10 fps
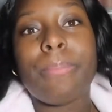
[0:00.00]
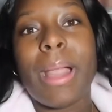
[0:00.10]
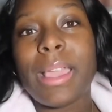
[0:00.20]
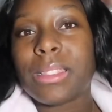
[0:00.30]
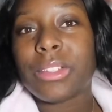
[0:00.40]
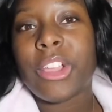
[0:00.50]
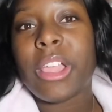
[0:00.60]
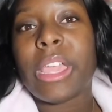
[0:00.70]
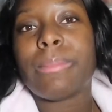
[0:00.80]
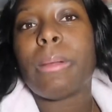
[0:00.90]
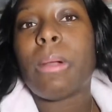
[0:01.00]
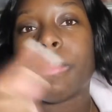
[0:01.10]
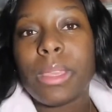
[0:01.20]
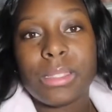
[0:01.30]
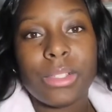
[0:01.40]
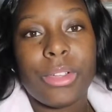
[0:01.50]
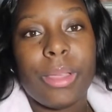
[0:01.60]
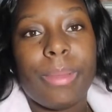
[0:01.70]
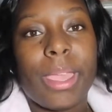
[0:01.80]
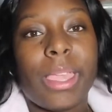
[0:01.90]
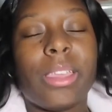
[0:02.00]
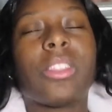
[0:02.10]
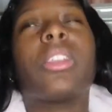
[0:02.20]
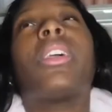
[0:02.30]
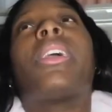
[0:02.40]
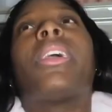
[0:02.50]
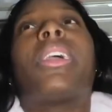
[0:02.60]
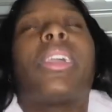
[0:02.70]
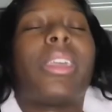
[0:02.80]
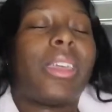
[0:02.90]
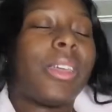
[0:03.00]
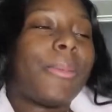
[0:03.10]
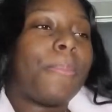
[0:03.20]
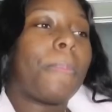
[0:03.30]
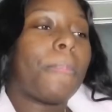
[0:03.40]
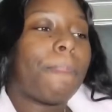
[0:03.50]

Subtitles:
my Instagram, and my mommy Instagram page. And